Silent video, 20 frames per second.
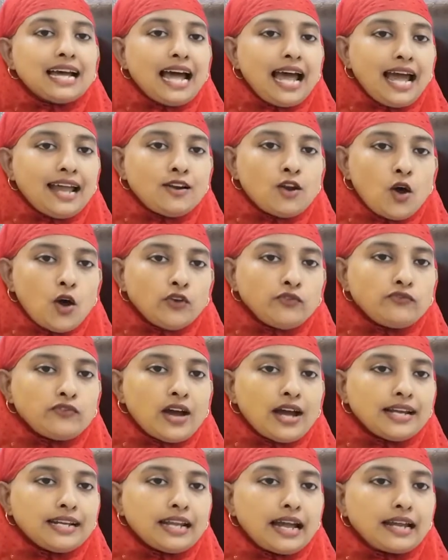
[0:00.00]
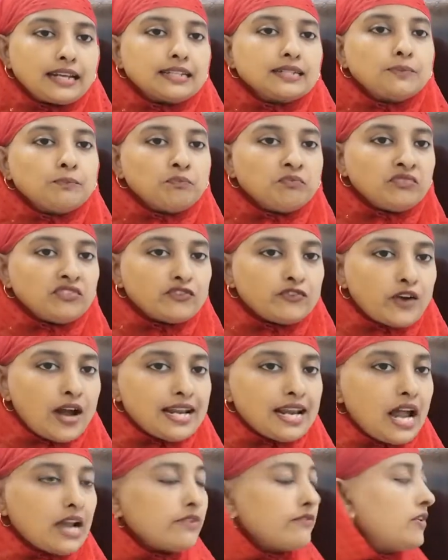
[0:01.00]
and non-finite.
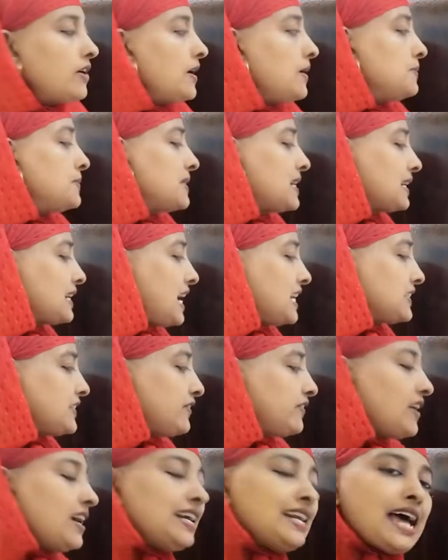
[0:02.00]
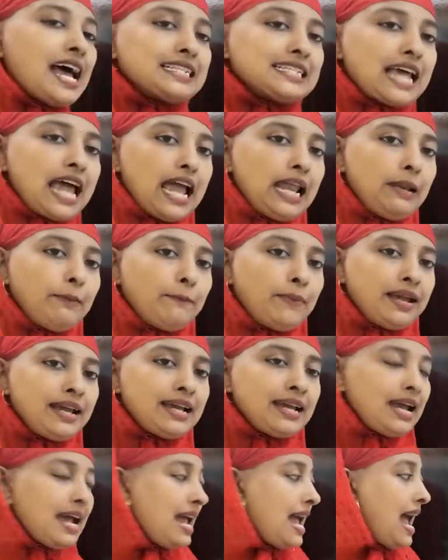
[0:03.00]
Finite verbs are classified as helping
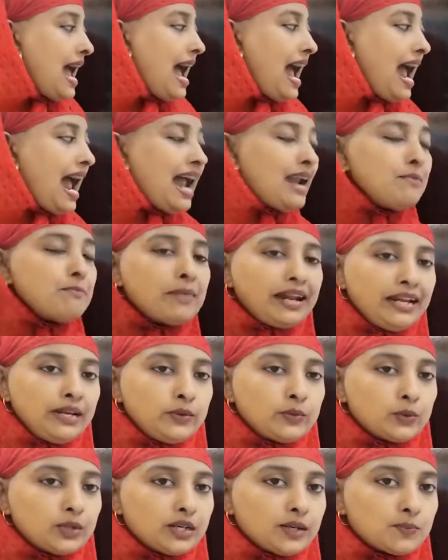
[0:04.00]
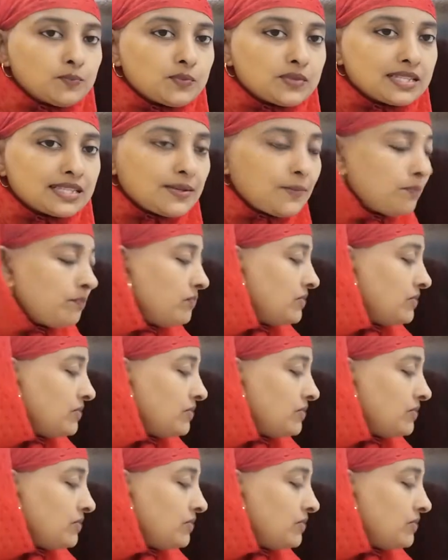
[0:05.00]
and main verbs.